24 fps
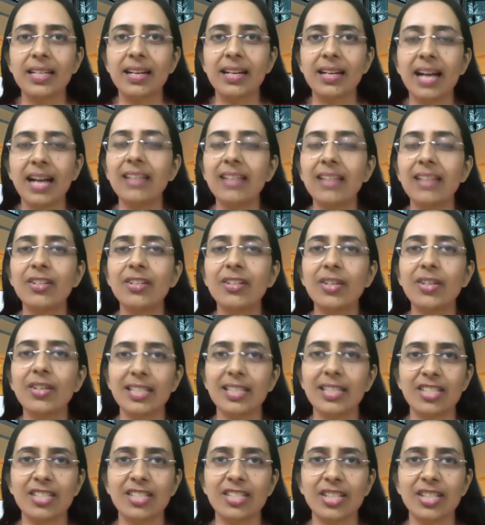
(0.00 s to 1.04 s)
I did not
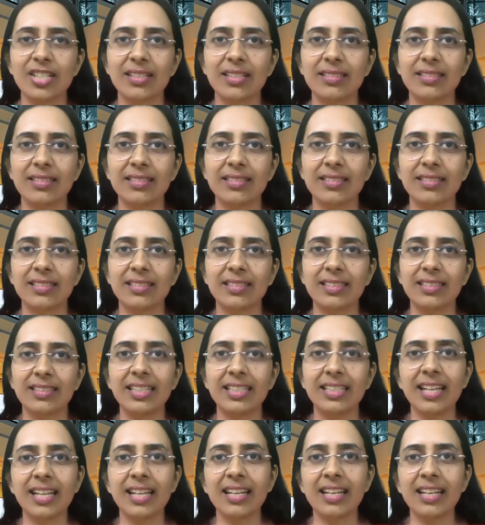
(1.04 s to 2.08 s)
touch it. Did
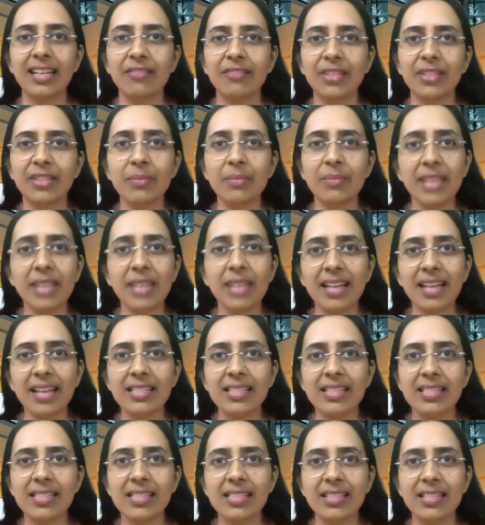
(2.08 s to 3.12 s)
I love them?
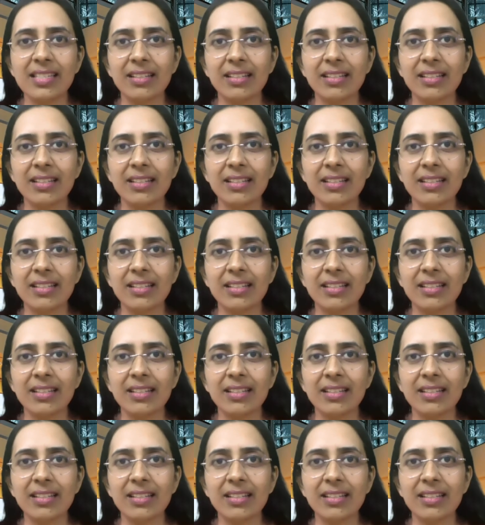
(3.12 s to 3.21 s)
Yes.